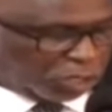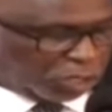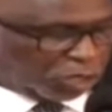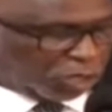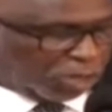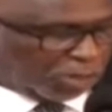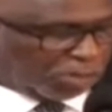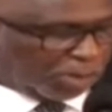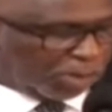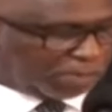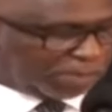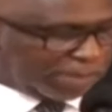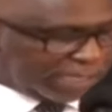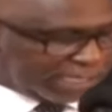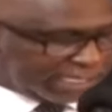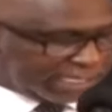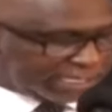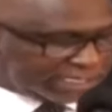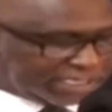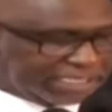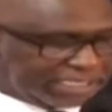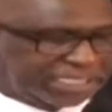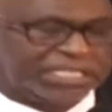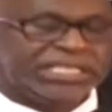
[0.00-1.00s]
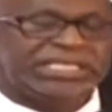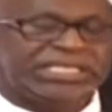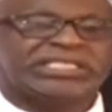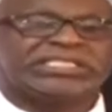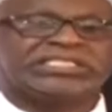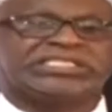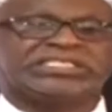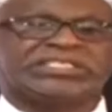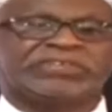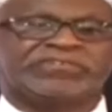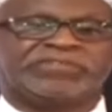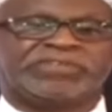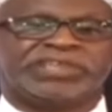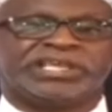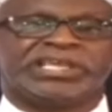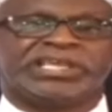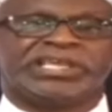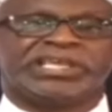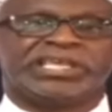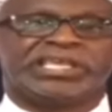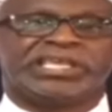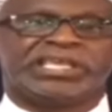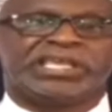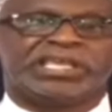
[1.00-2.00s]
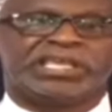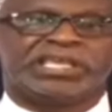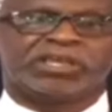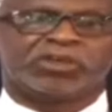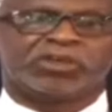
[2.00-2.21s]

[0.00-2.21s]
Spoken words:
your mobility severely